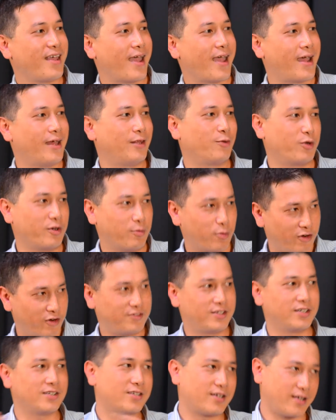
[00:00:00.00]
and we
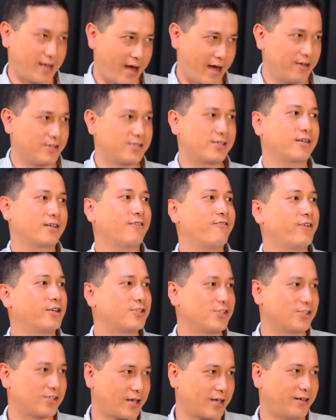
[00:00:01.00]
moved it to the Henderson
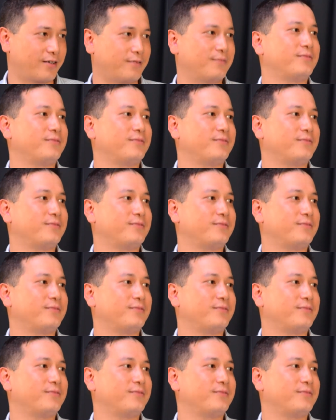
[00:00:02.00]
Convention Center.